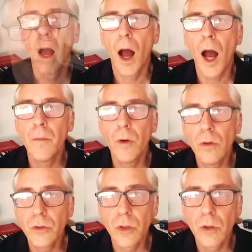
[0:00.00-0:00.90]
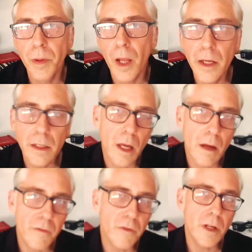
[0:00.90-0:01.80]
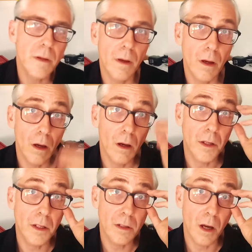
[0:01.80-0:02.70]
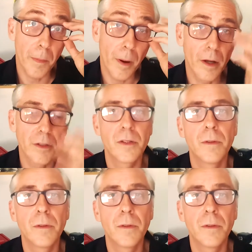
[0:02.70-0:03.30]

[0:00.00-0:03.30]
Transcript: I'm also playing every guitar part,